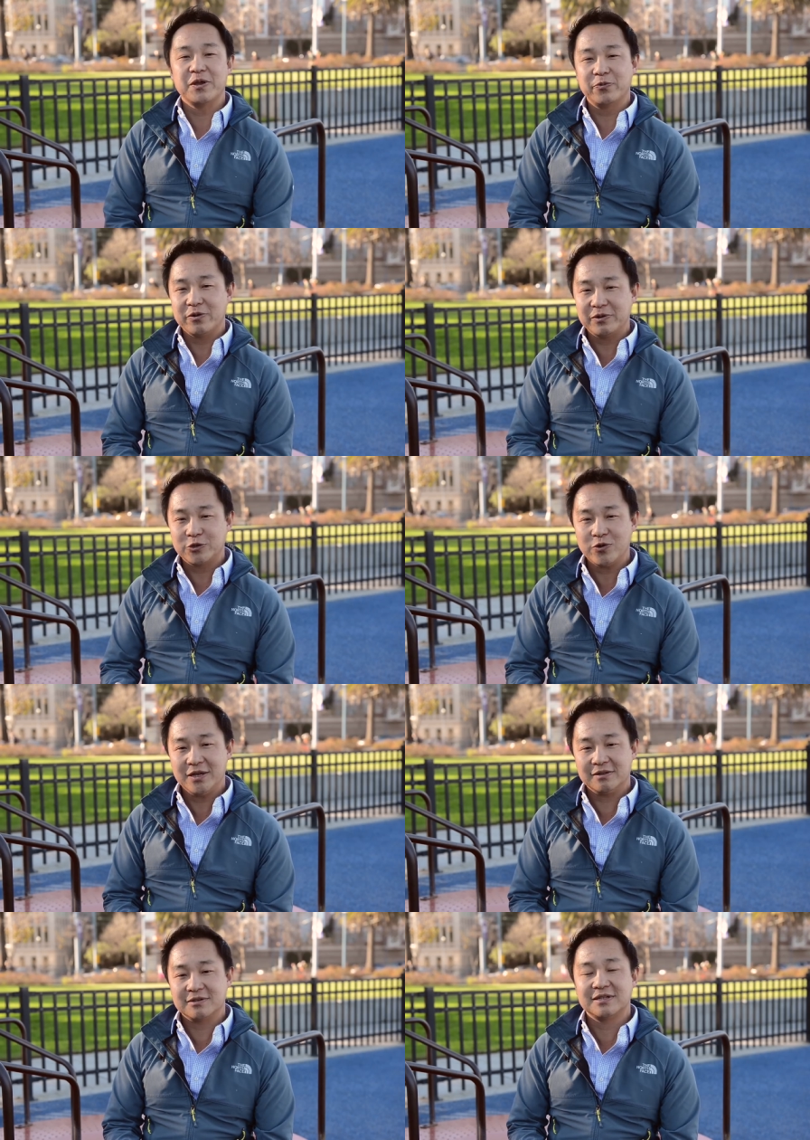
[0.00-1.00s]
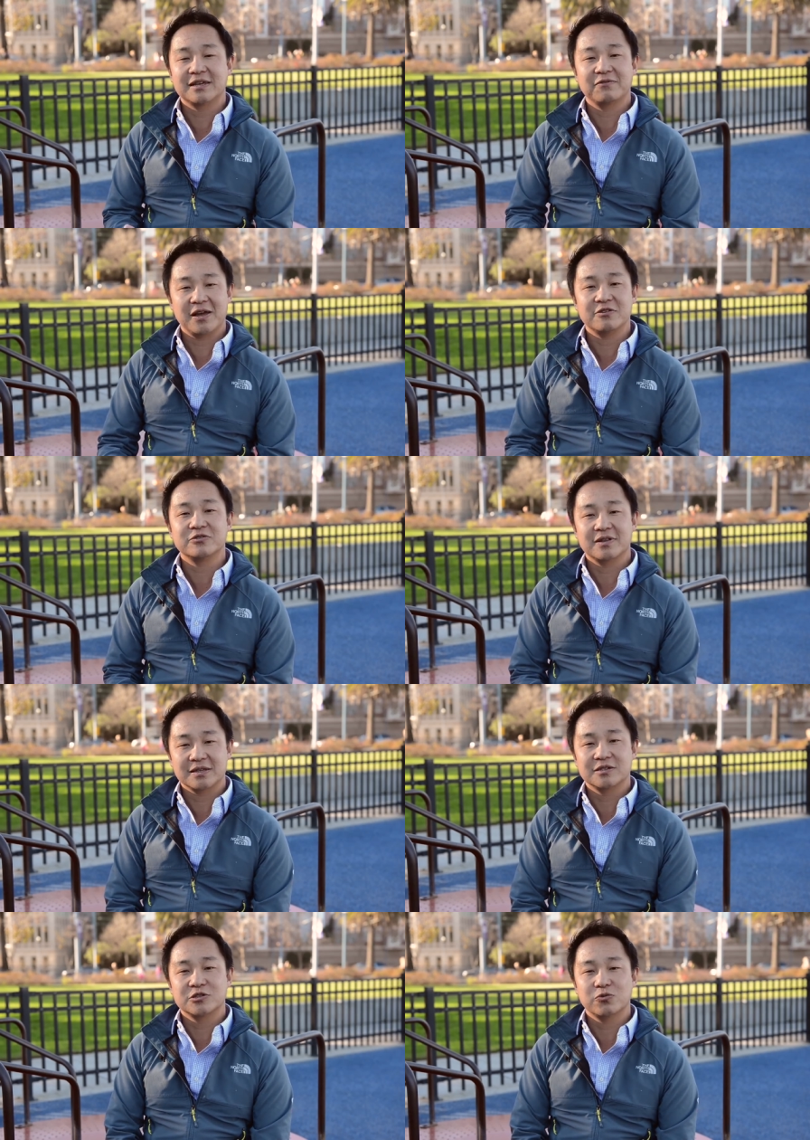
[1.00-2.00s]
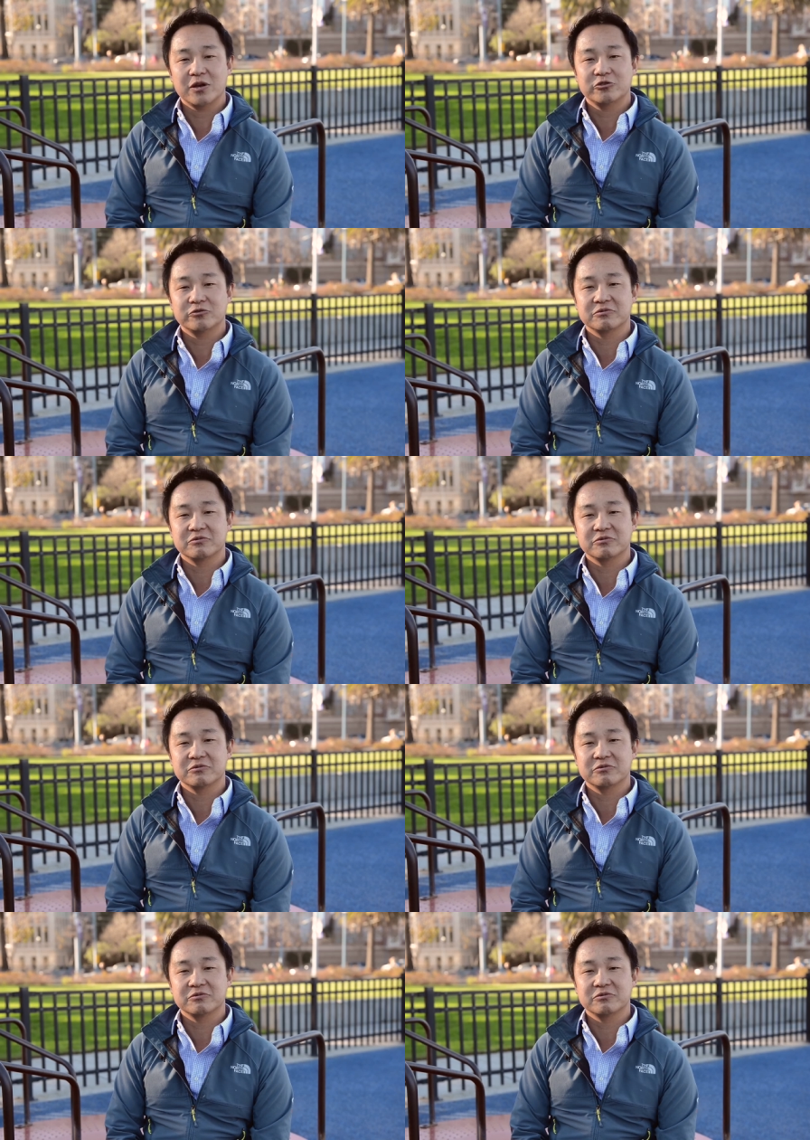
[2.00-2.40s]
people in between to take advantage of that situation.